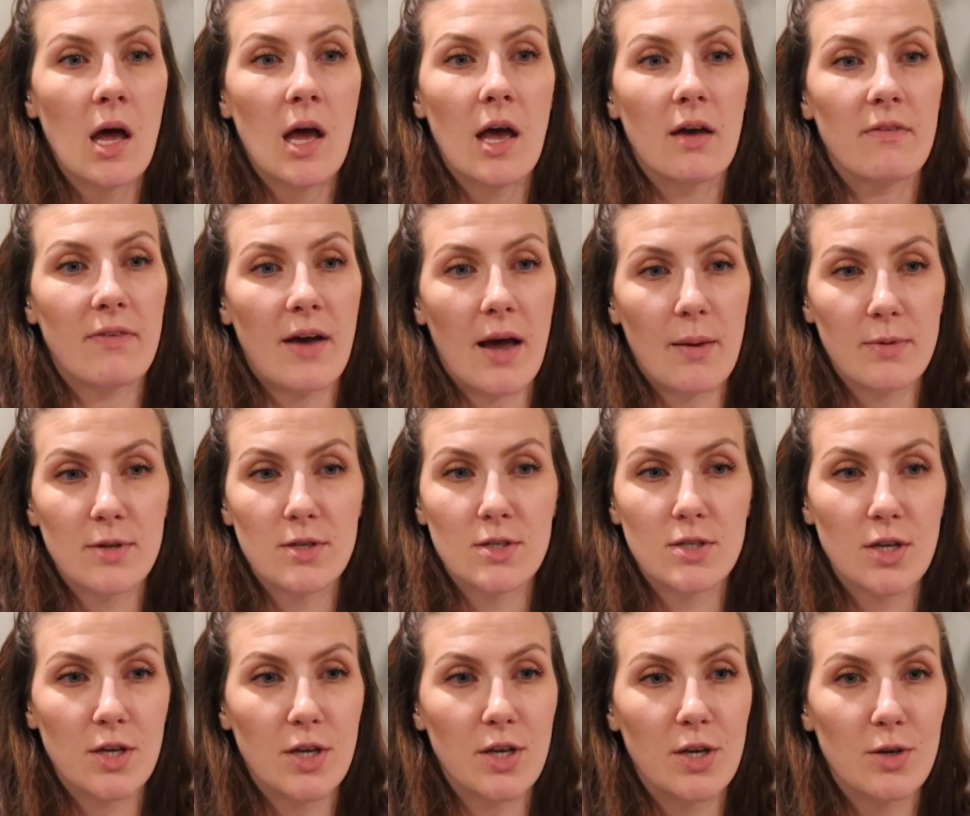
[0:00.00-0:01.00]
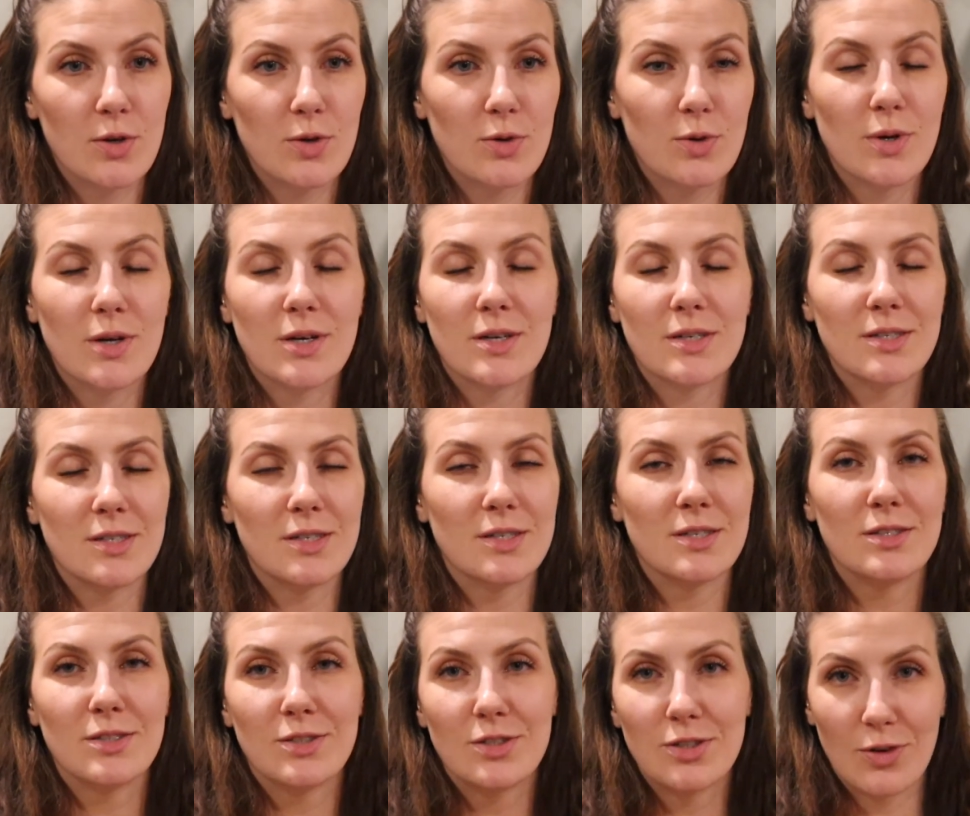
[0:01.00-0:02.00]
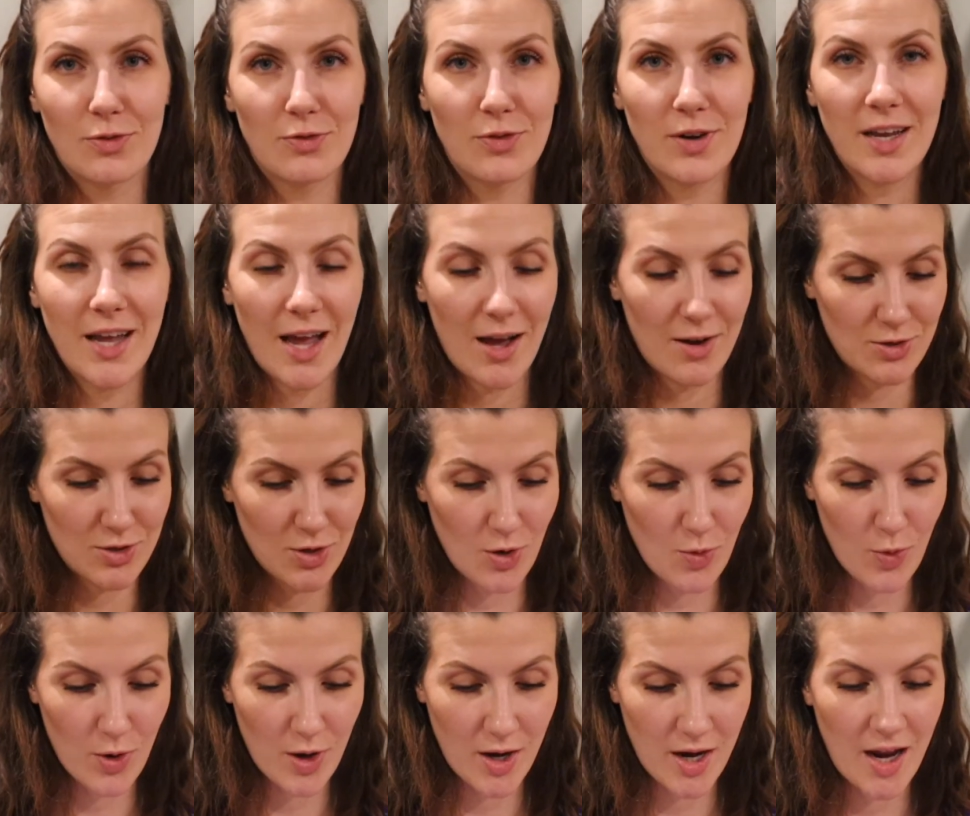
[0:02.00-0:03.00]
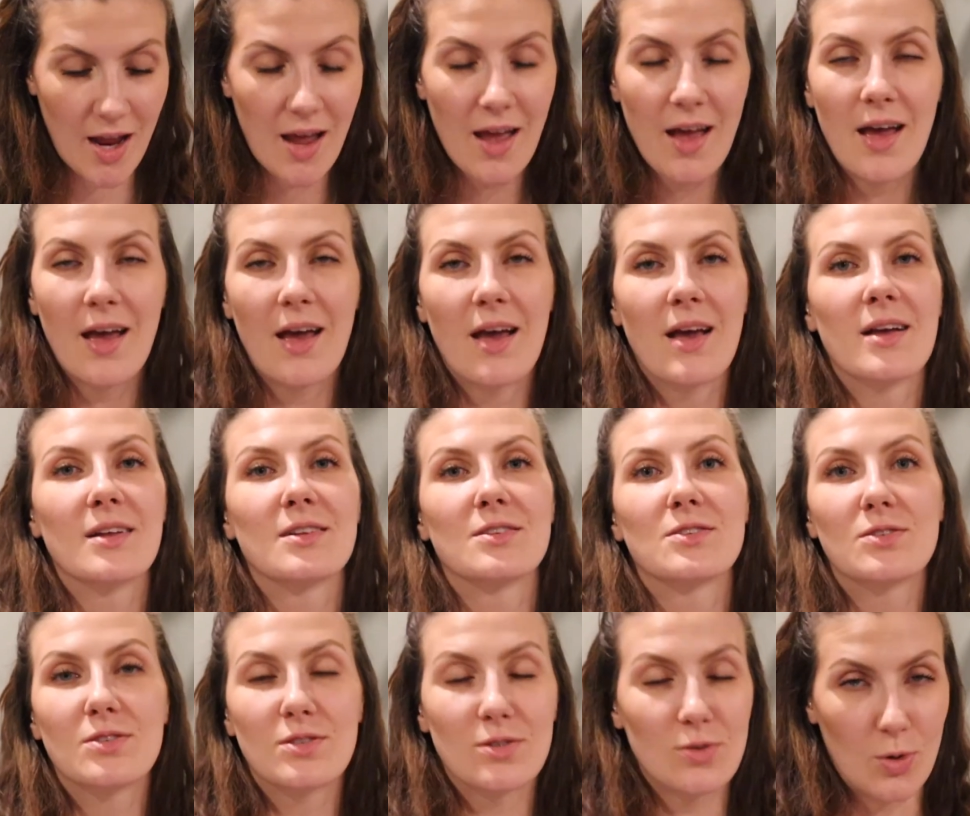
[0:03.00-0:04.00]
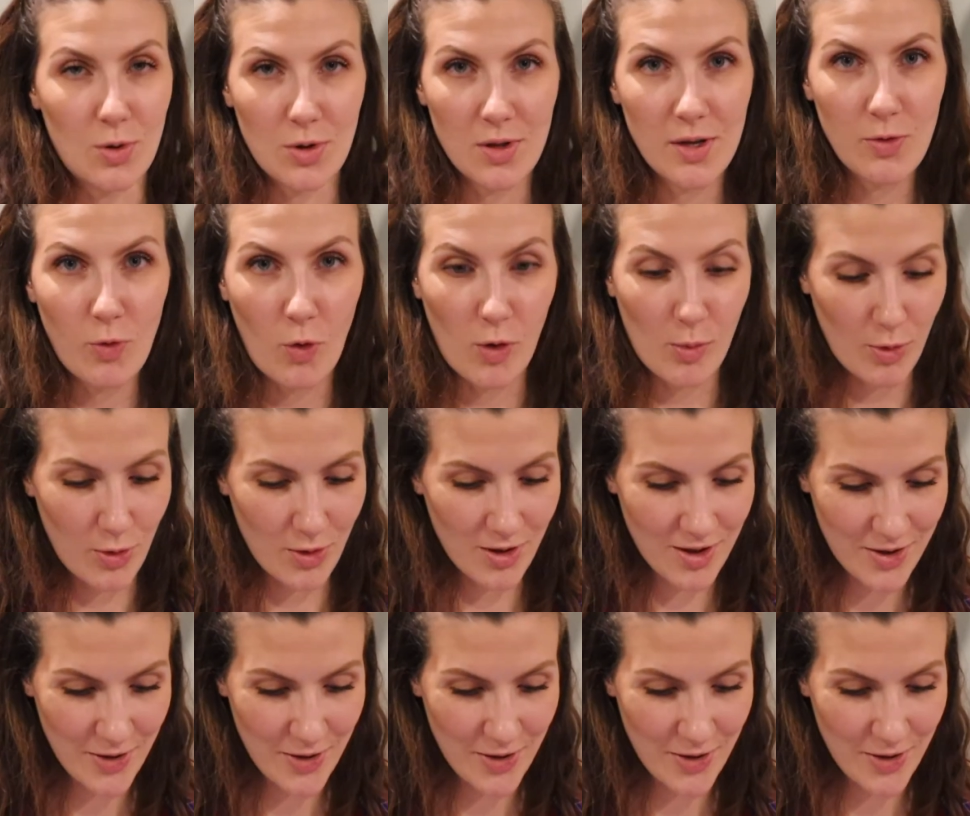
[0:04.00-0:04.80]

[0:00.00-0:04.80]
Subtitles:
If it happens to you, don't freak out, don't worry. It's totally normal.